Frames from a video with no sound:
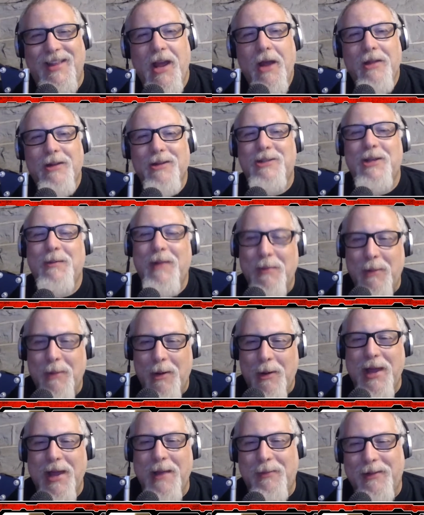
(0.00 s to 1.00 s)
I'm just saying
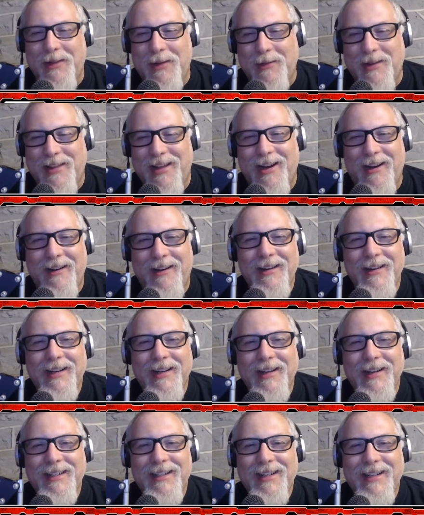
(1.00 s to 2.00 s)

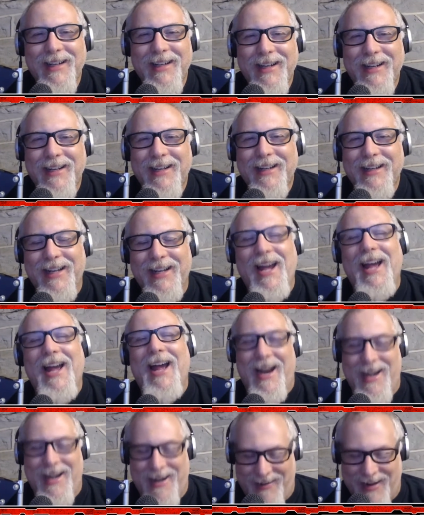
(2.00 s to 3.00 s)
because it just occurred to me. Yeah,
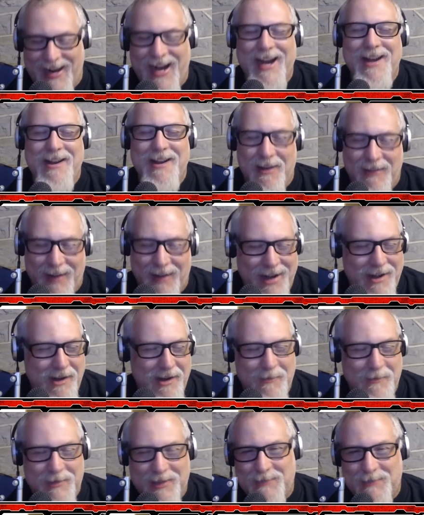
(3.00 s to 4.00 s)
I know. Like, I'm like, oh
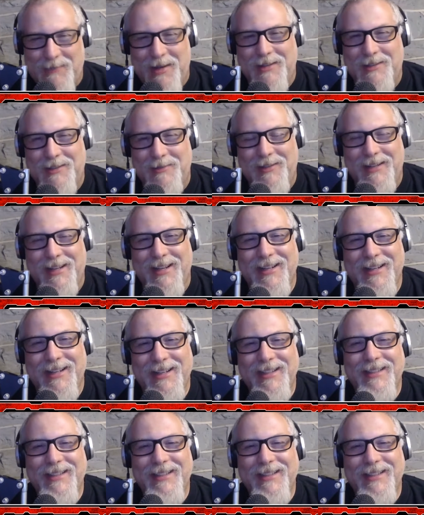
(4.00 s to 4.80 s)
fuck, Brian wasn't there. Right.